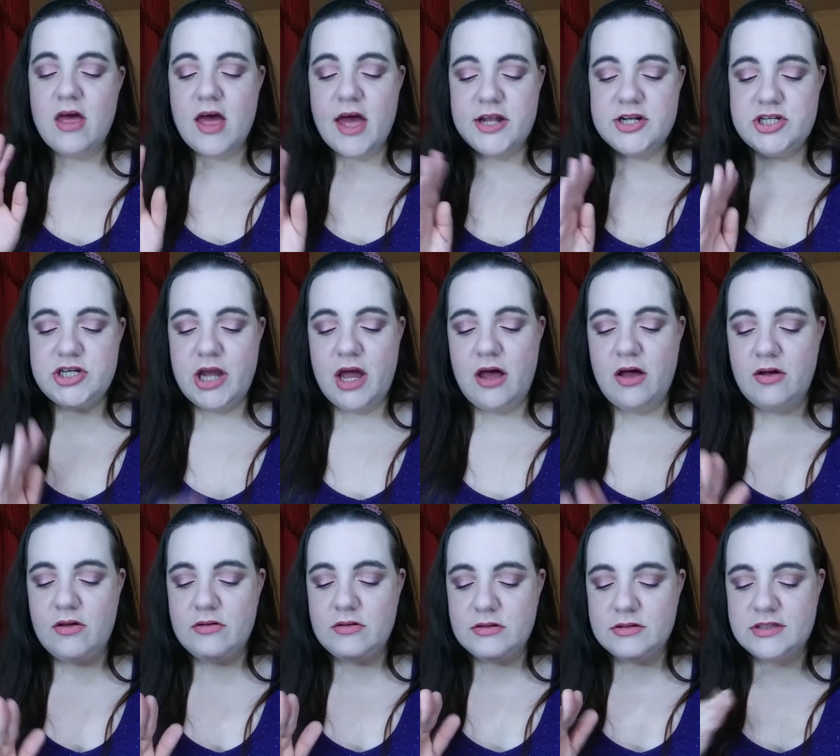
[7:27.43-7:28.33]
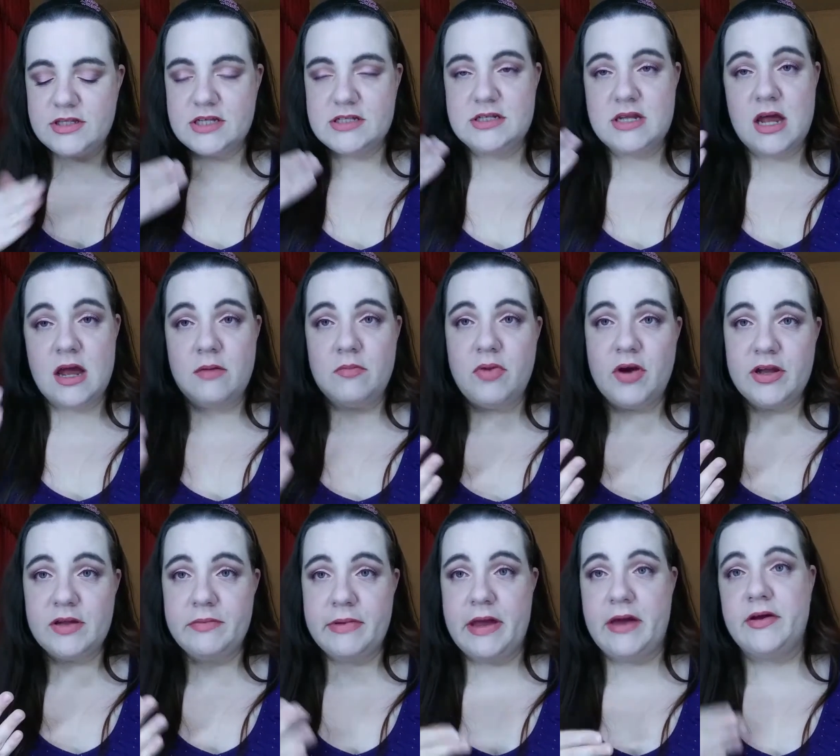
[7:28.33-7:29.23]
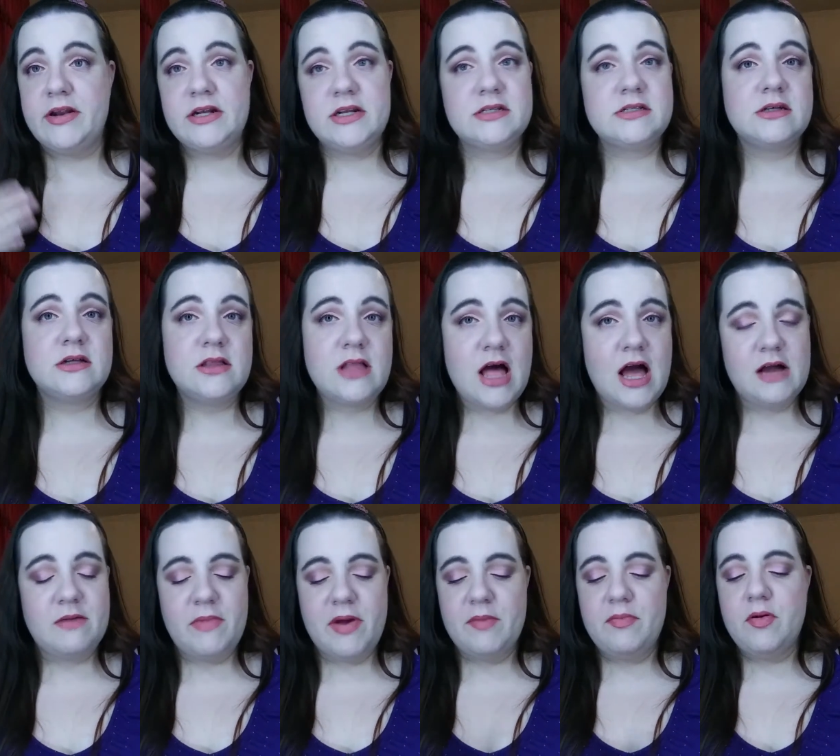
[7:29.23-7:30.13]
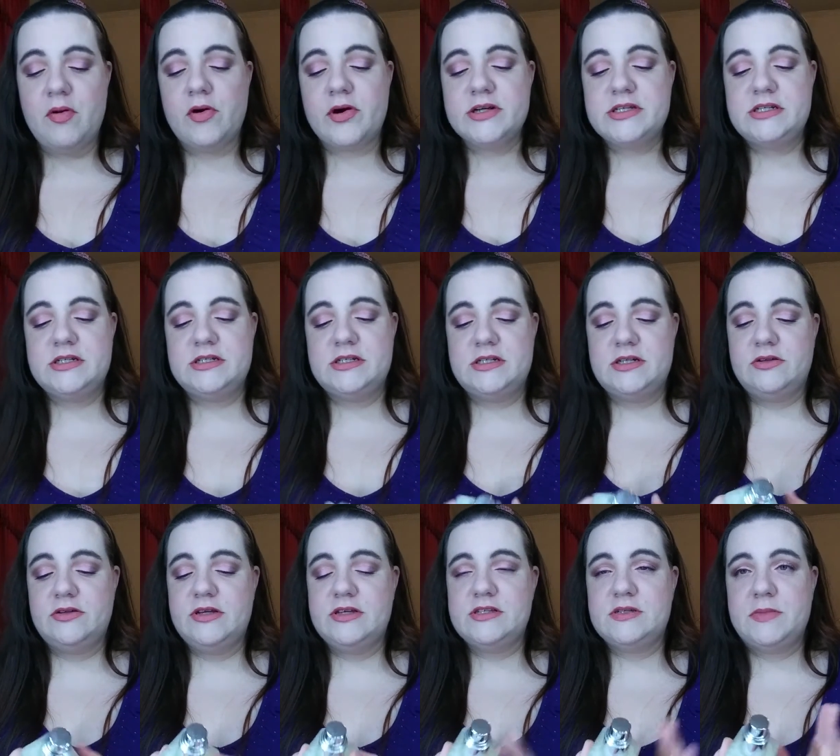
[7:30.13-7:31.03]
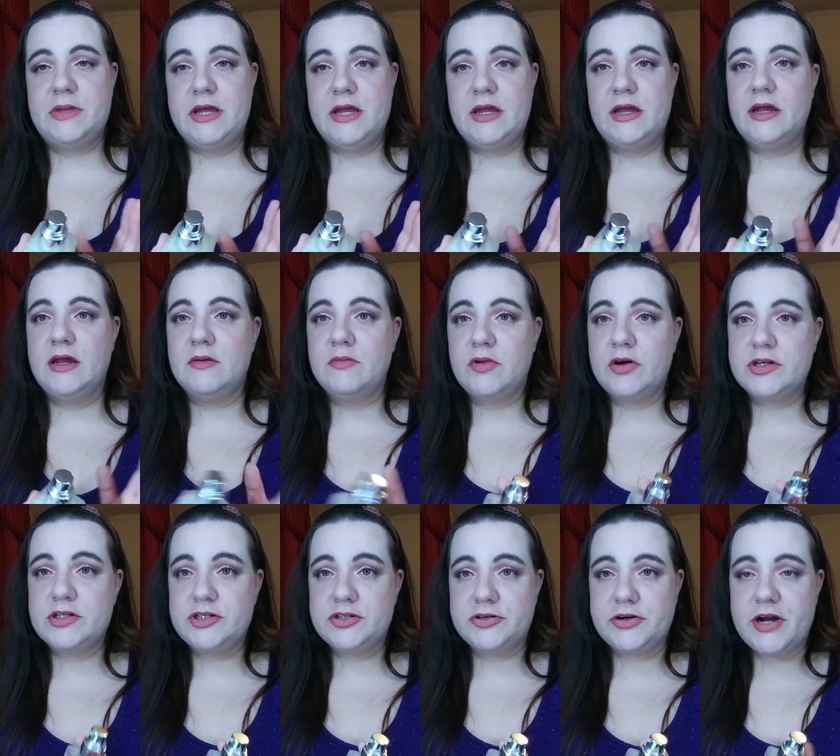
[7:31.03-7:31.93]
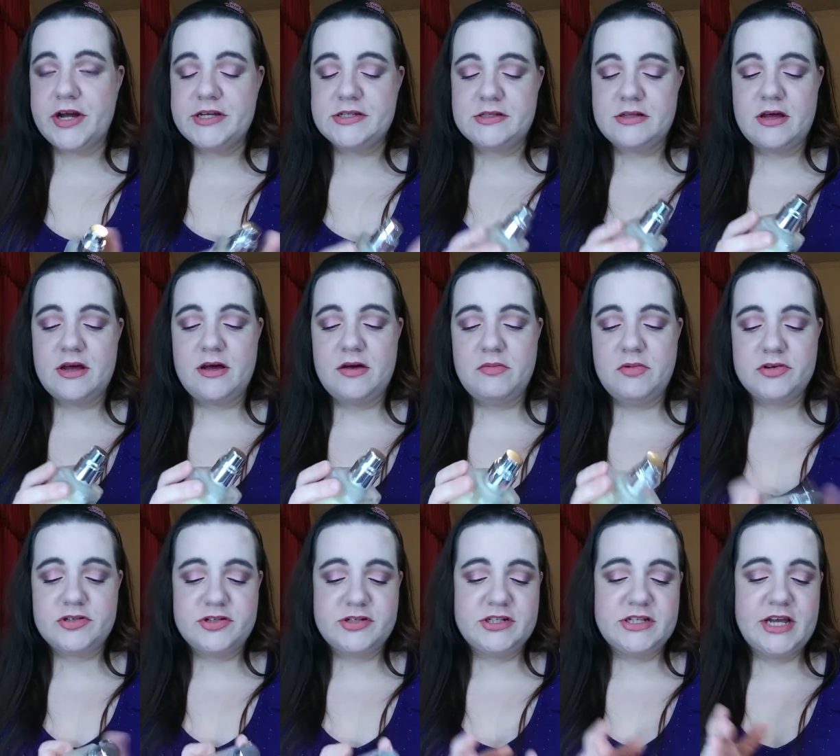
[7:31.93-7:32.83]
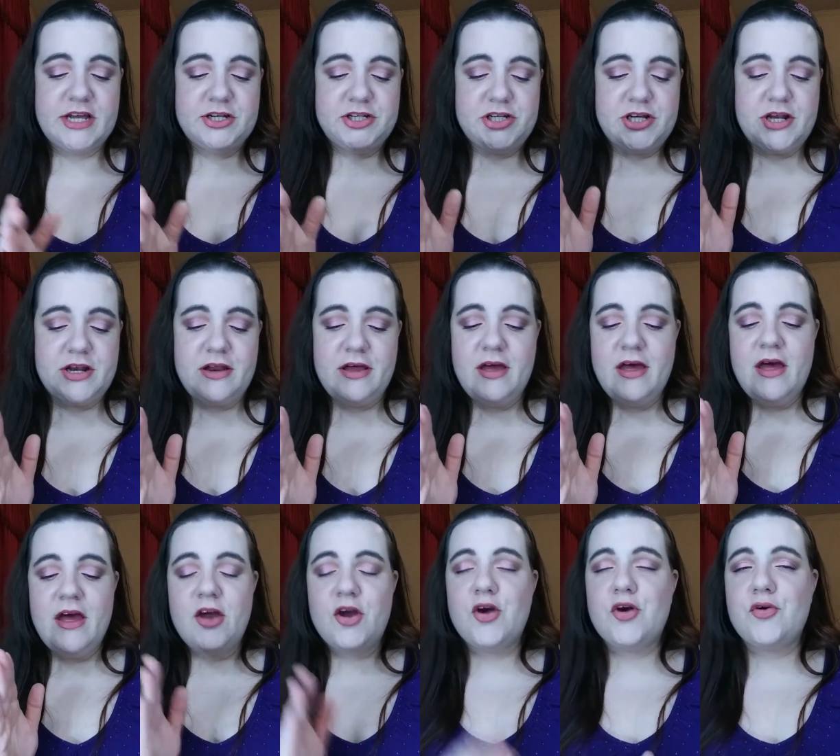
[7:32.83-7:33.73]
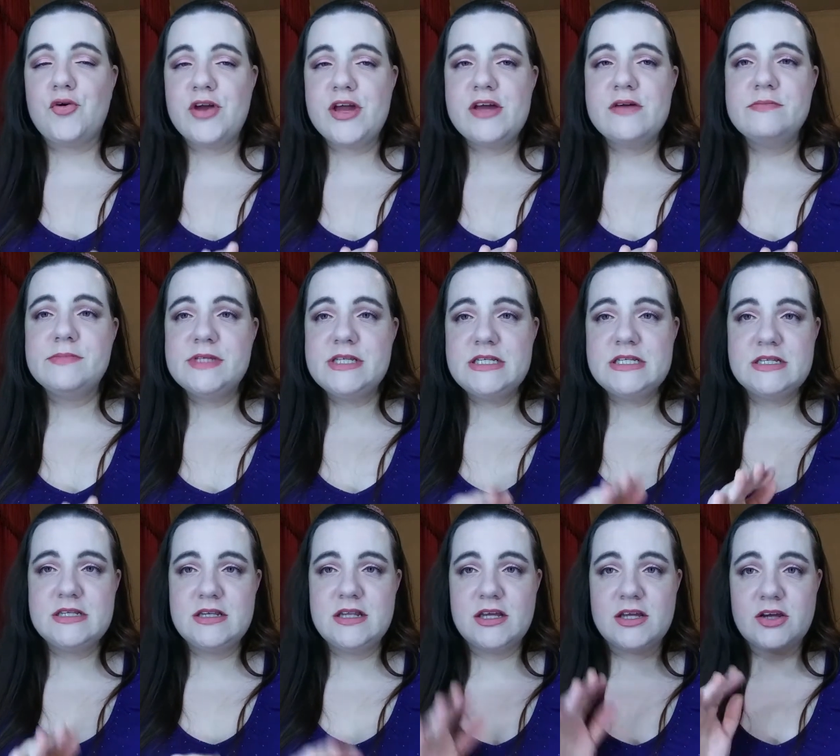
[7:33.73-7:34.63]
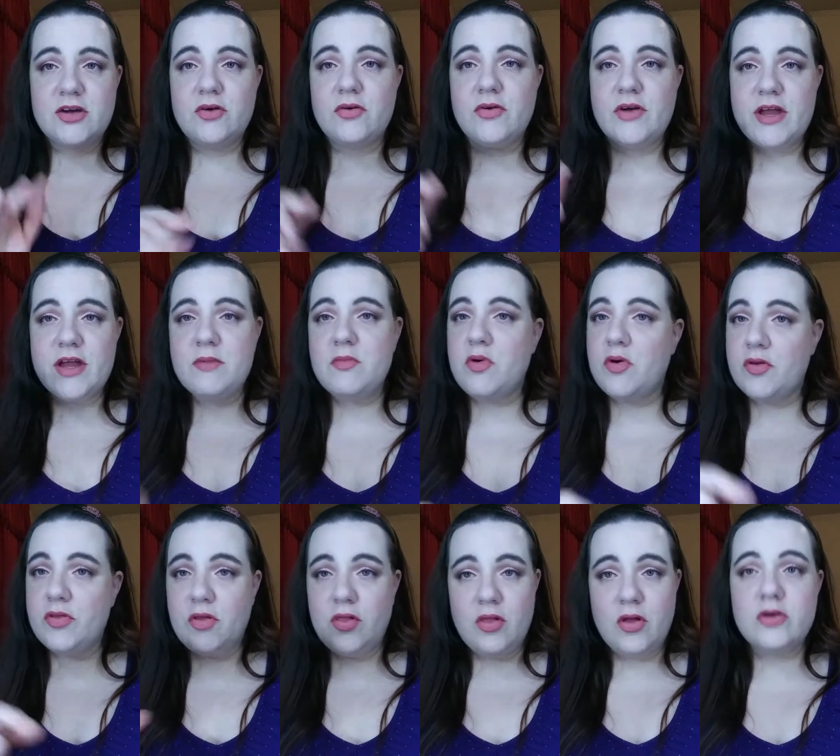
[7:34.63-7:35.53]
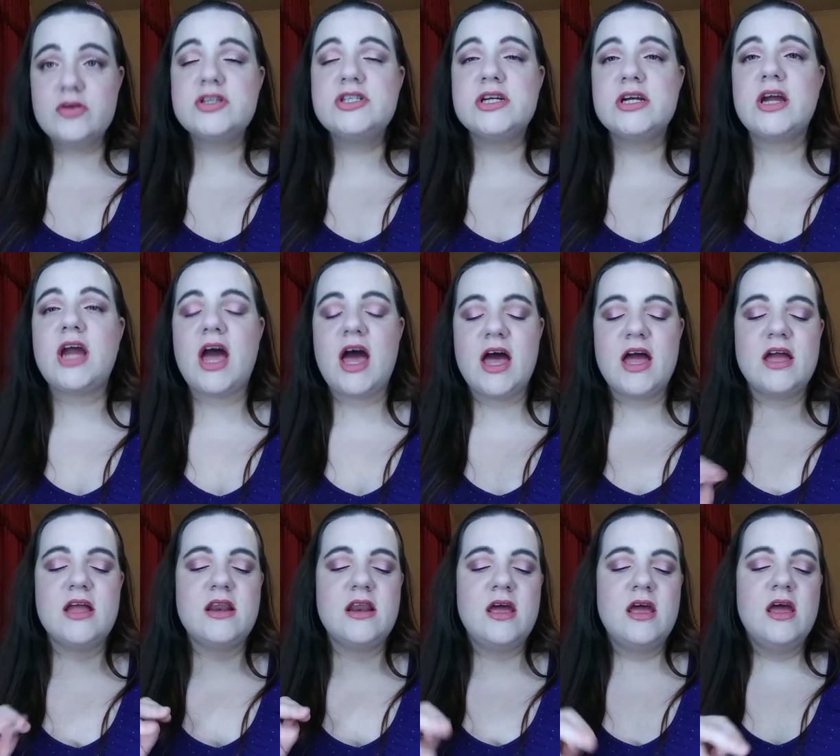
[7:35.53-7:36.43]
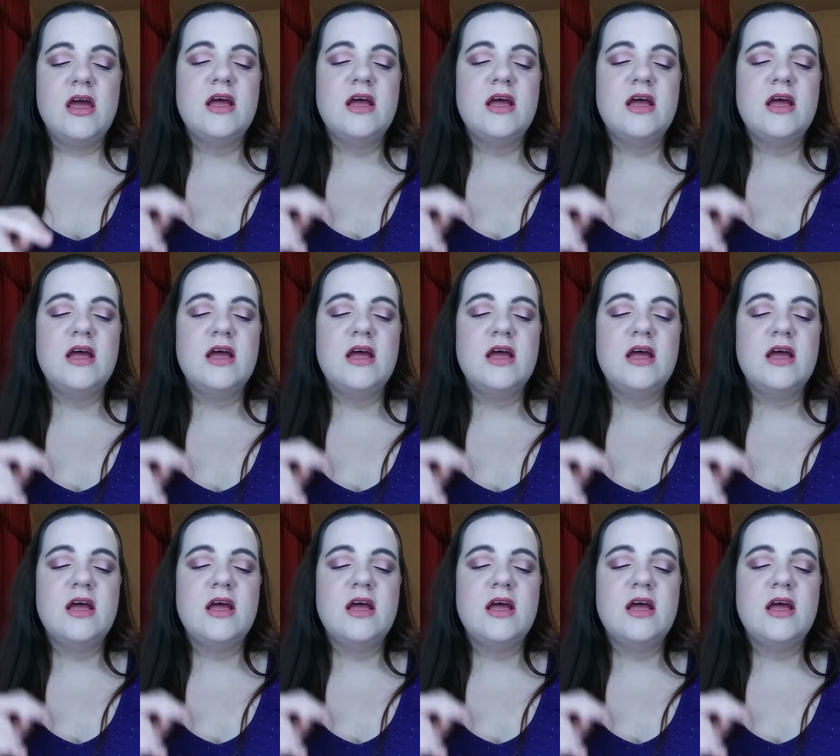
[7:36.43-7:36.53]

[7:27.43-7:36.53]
A gel does not break me out. It doesn't clog my pores, and it still gives me moisturization. Creams, the cream or the lotion kind,